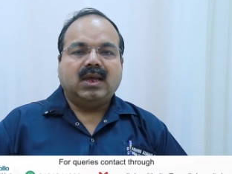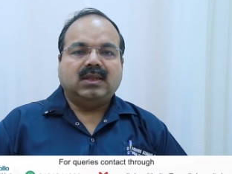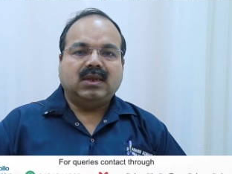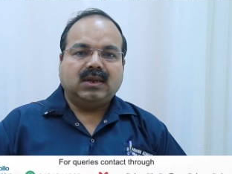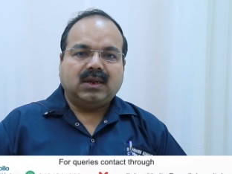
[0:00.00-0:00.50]

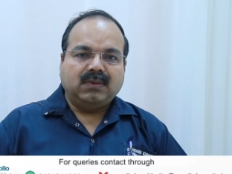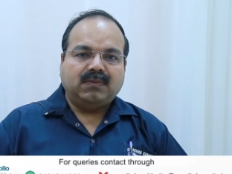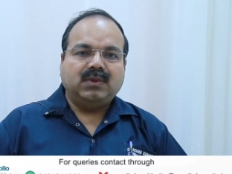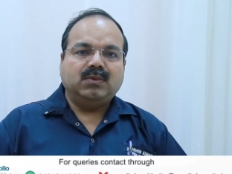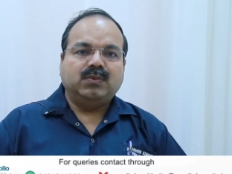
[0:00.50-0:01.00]
Then if
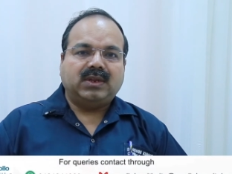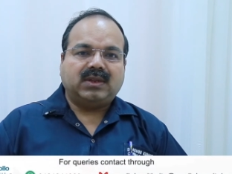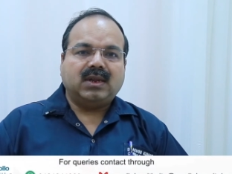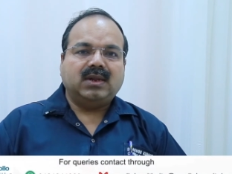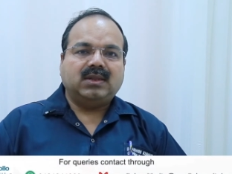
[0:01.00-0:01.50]
we
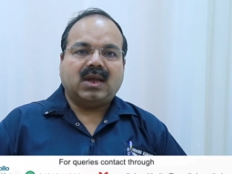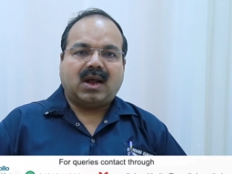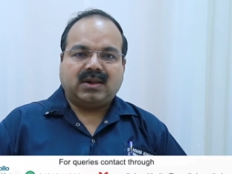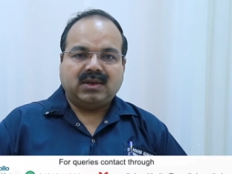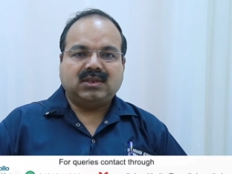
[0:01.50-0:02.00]
tell the
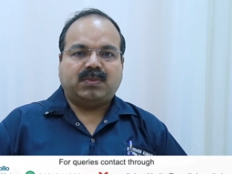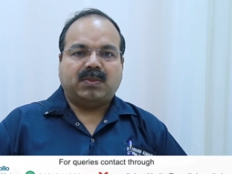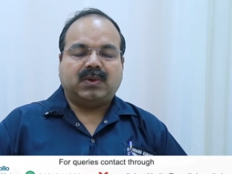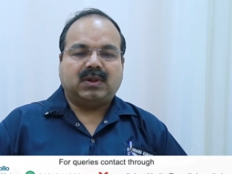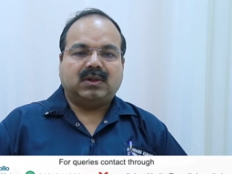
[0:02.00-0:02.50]
at risk
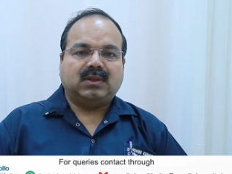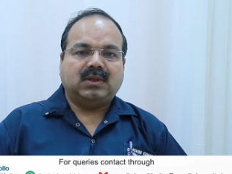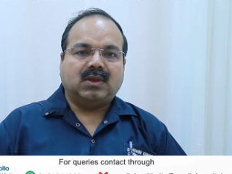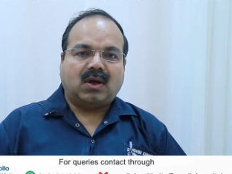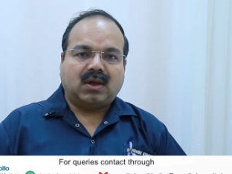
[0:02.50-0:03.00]
people,
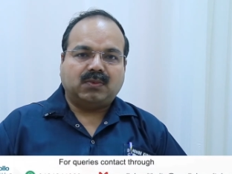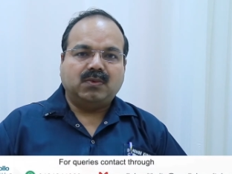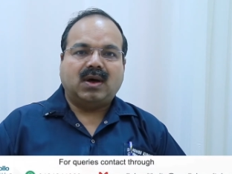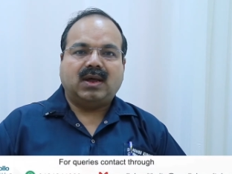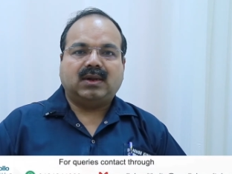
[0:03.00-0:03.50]
they are
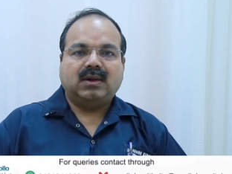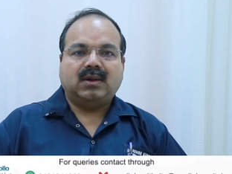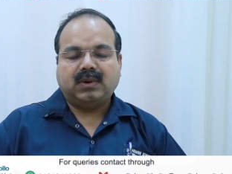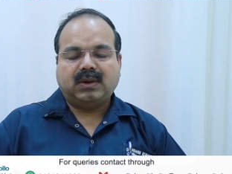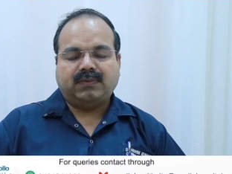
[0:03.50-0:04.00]
who are
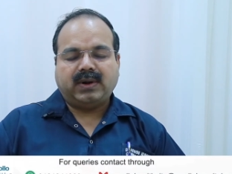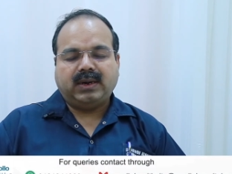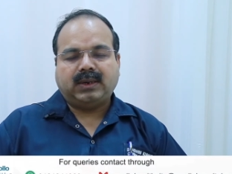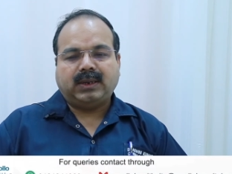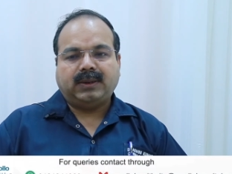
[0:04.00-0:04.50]

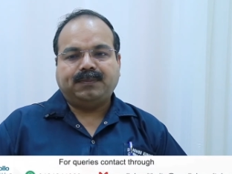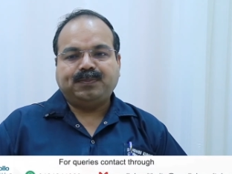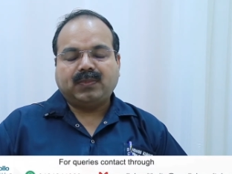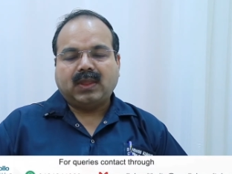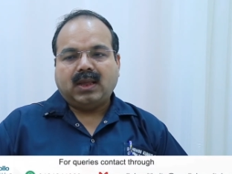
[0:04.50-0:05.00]
definitely
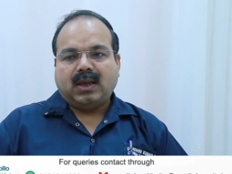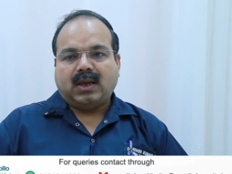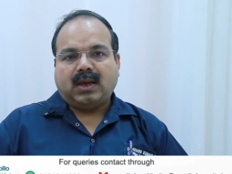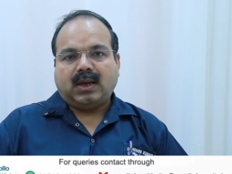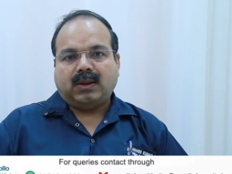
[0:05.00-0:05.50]

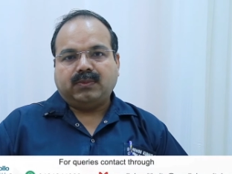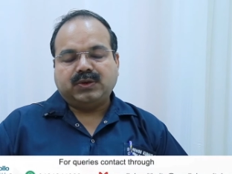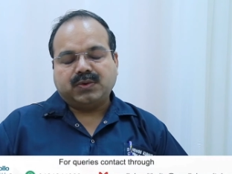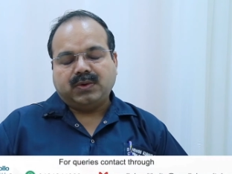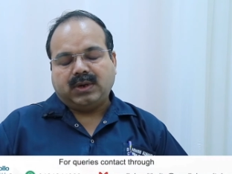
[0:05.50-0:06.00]
we
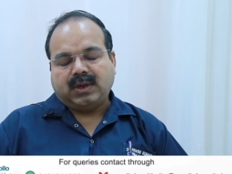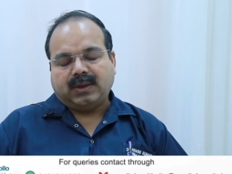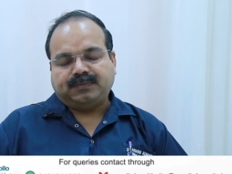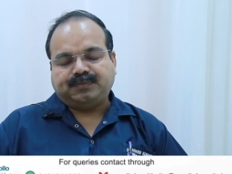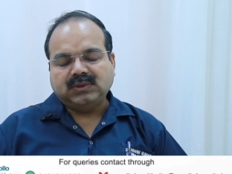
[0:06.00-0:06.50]
should
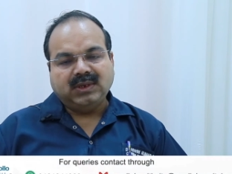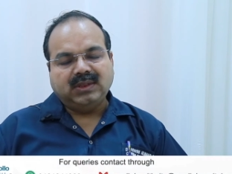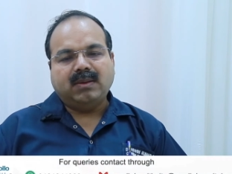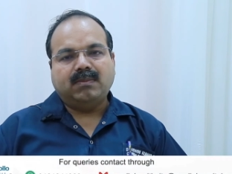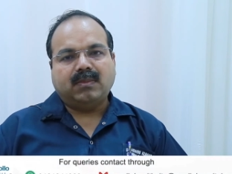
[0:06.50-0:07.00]
see
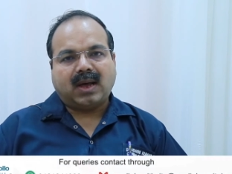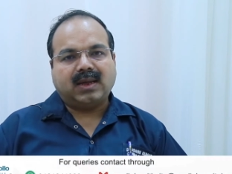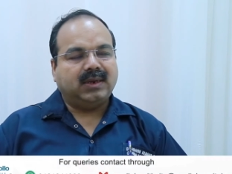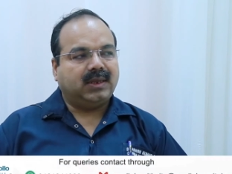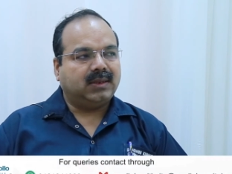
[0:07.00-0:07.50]
them
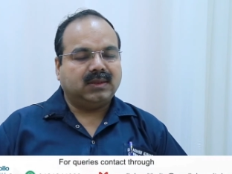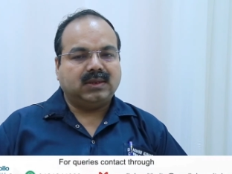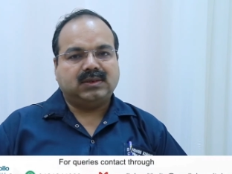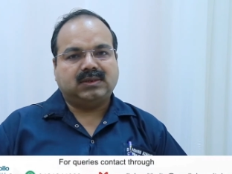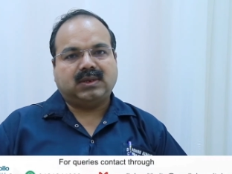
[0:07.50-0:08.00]
early,
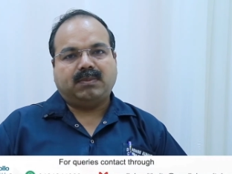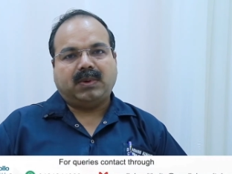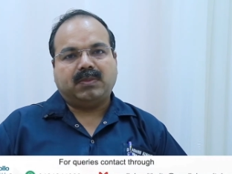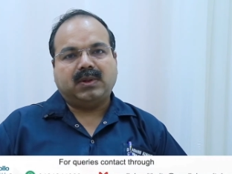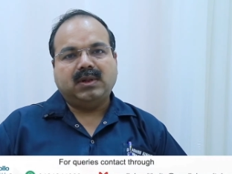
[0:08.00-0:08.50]
these
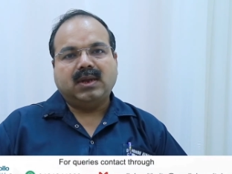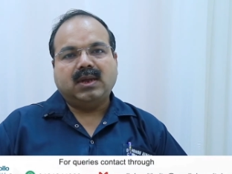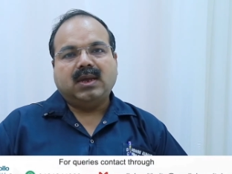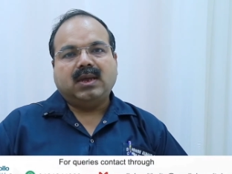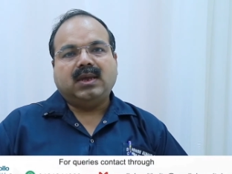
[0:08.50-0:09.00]
people
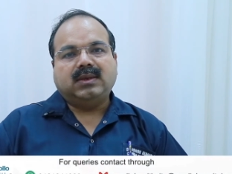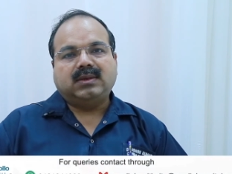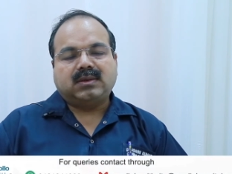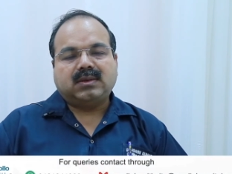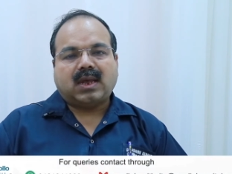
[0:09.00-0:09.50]

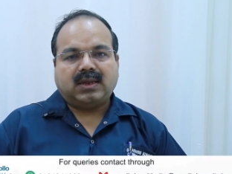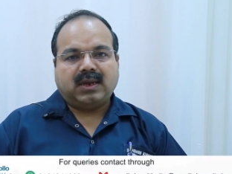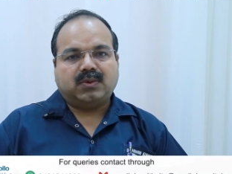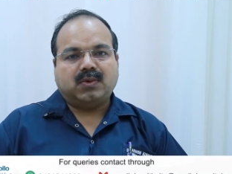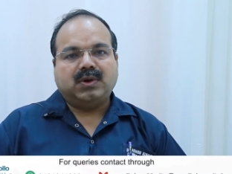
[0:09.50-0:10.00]
is, as
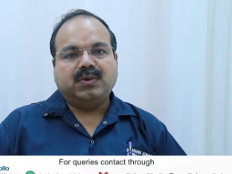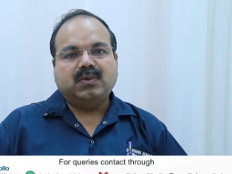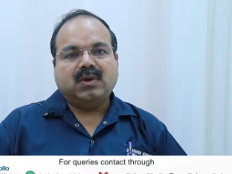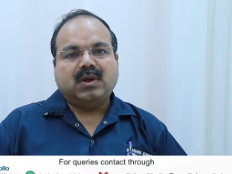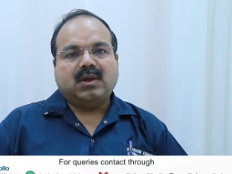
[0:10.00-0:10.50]
I told you,
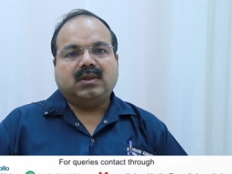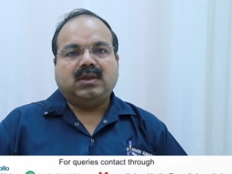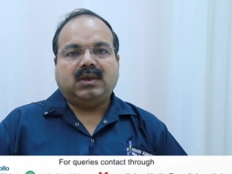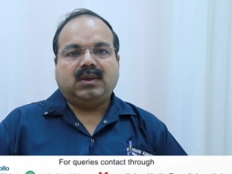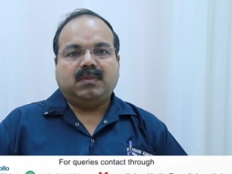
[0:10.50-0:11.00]

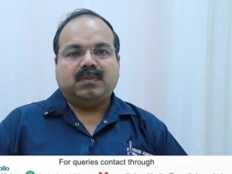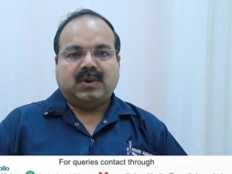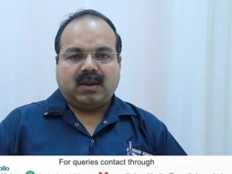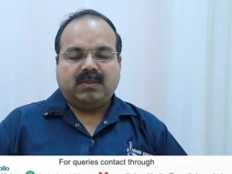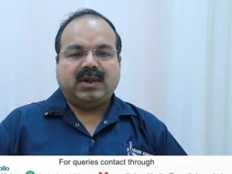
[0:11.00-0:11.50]
the
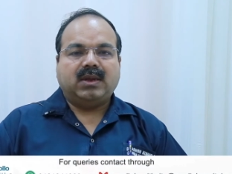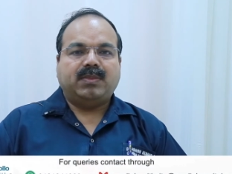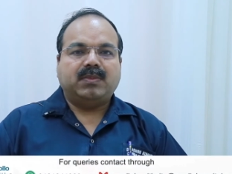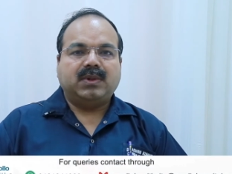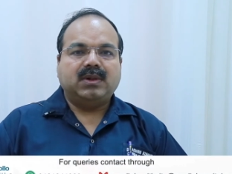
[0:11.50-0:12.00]
diabetic
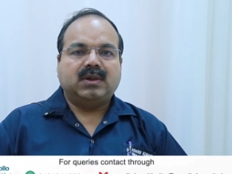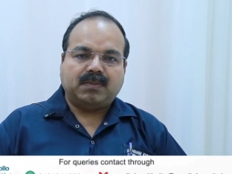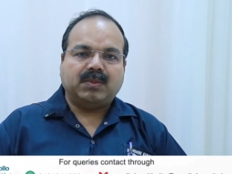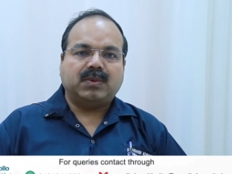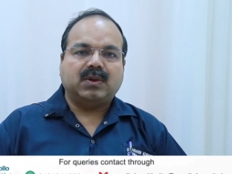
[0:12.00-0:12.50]

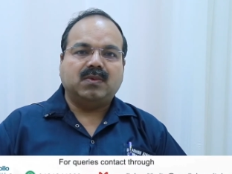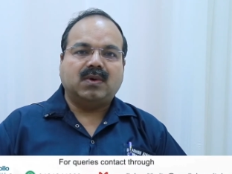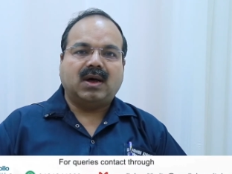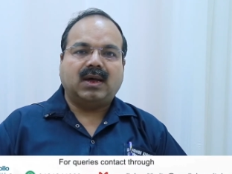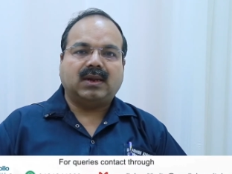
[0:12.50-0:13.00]
people who
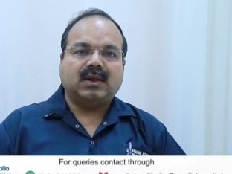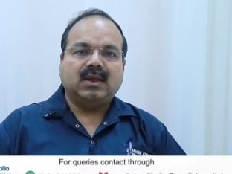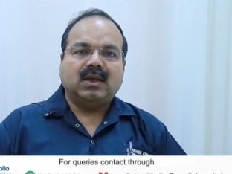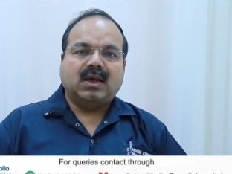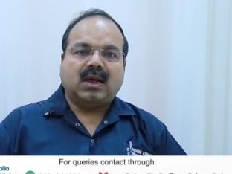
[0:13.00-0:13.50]
are
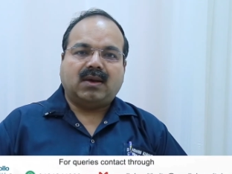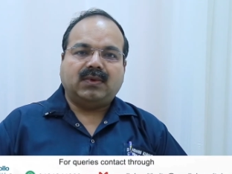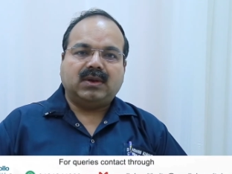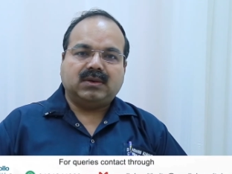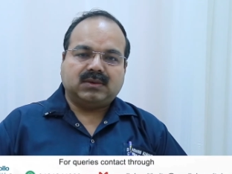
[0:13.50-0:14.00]

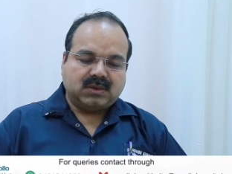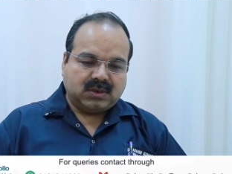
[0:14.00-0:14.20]
having